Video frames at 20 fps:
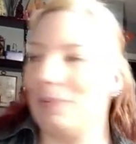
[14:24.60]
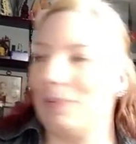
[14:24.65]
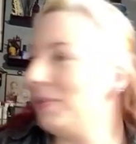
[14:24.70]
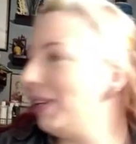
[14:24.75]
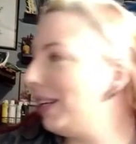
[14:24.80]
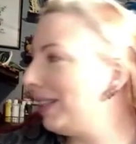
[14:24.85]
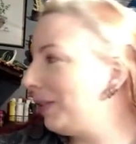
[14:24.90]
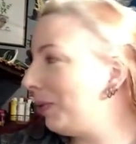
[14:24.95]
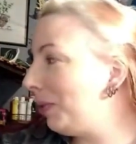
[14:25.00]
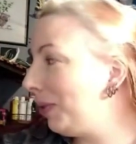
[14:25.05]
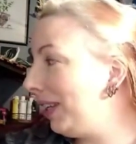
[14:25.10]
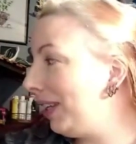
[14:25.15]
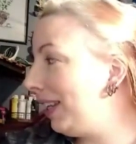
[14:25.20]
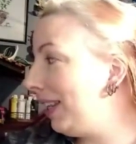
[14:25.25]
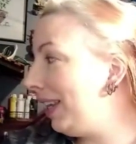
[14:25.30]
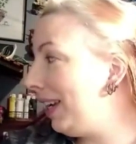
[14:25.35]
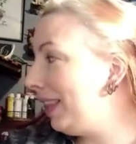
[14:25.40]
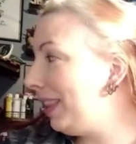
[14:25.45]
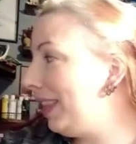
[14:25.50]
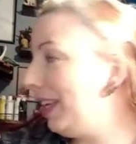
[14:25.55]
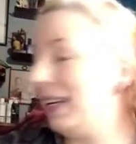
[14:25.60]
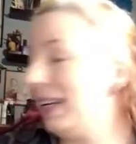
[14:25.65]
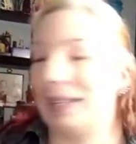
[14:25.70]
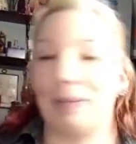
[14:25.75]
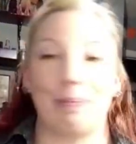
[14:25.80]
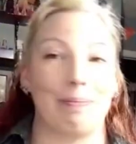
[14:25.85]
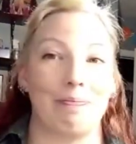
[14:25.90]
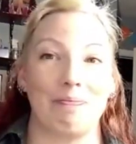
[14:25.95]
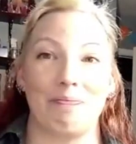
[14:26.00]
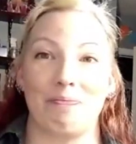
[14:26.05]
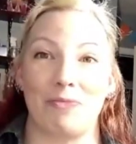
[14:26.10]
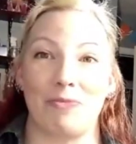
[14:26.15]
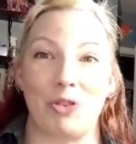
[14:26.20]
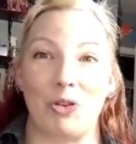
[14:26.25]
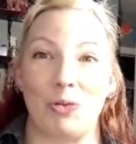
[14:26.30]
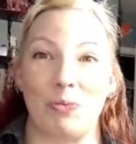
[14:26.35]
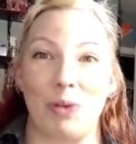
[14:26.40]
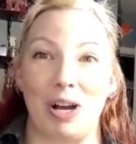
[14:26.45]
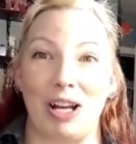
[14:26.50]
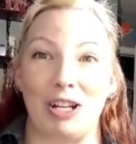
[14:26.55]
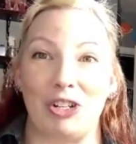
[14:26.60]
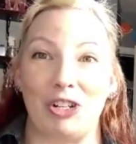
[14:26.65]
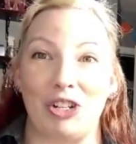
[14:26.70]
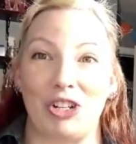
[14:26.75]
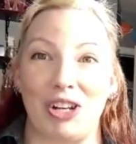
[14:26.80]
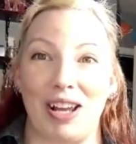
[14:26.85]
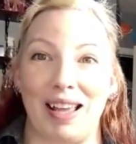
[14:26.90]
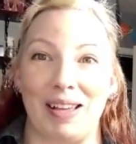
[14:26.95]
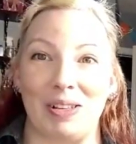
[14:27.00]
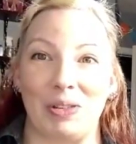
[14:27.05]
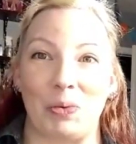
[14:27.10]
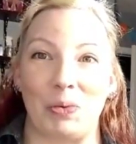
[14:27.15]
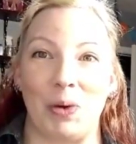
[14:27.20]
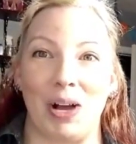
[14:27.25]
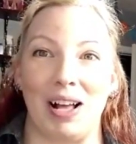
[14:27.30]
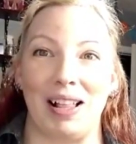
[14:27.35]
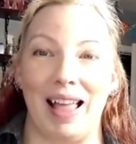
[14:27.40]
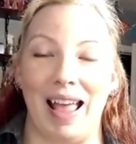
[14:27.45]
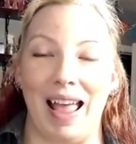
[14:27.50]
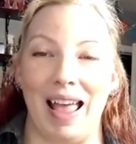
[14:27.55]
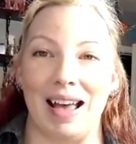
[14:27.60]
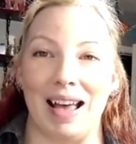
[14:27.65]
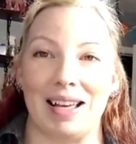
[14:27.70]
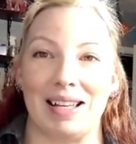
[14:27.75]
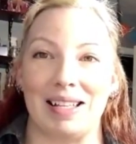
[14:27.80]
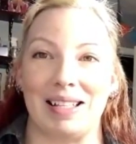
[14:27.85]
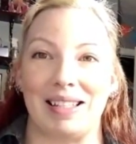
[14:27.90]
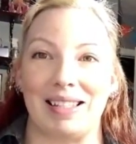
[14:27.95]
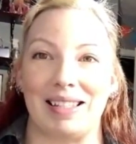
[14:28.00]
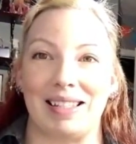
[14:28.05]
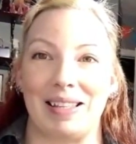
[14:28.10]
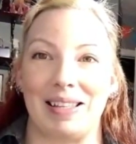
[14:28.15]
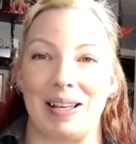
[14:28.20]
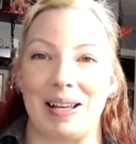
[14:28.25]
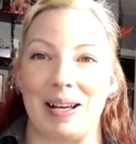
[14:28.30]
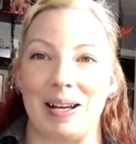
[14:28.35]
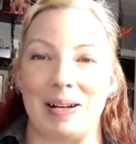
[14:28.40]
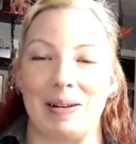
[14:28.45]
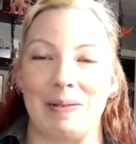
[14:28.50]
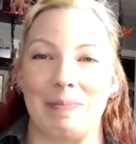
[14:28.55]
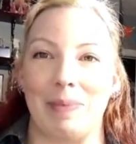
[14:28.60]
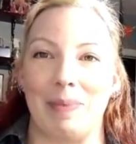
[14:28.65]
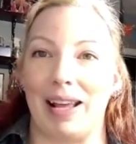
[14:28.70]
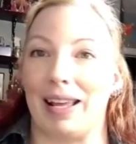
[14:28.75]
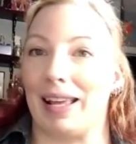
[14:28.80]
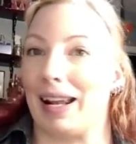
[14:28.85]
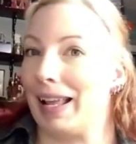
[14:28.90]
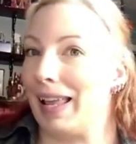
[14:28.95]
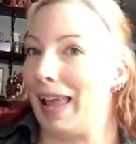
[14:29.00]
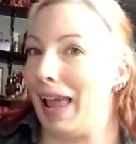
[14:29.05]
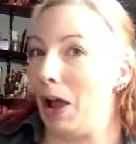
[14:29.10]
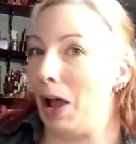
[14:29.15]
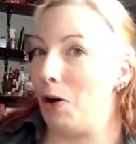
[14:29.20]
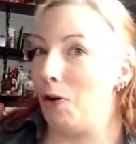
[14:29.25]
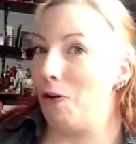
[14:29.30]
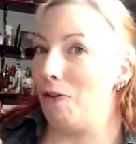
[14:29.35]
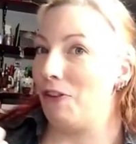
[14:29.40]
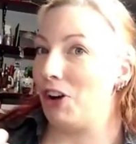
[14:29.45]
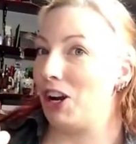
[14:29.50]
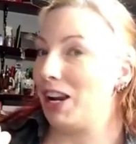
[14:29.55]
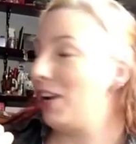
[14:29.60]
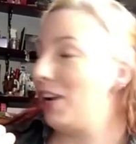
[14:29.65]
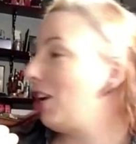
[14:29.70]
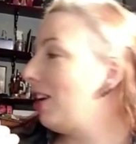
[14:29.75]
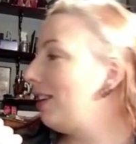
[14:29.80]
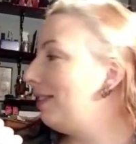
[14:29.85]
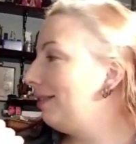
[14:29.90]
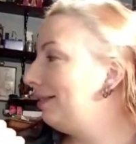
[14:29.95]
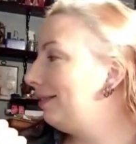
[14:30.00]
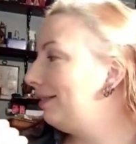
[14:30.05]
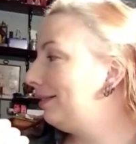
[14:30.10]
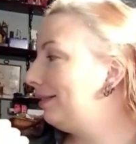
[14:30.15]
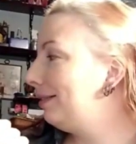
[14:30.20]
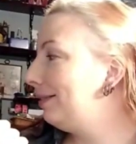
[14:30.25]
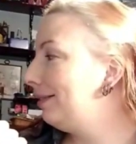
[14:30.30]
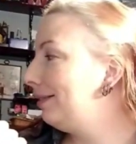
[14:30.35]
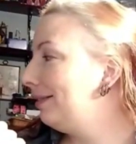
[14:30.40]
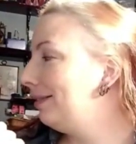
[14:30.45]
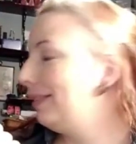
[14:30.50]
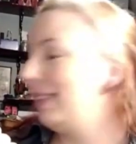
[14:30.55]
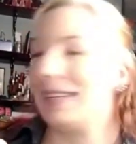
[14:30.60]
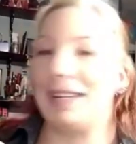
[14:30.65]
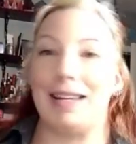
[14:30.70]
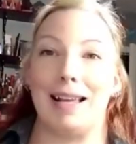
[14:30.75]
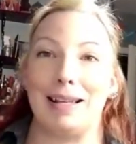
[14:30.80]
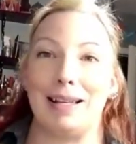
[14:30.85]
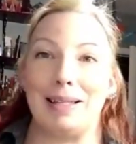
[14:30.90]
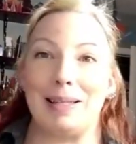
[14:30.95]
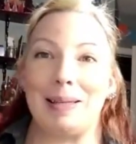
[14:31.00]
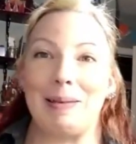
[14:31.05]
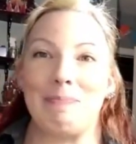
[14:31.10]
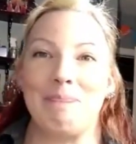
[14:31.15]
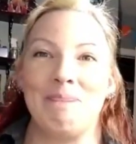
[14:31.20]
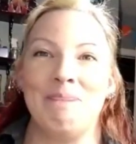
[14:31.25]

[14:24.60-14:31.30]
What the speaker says: doesn't really like them too much, as well as I got a cat over here. Yes.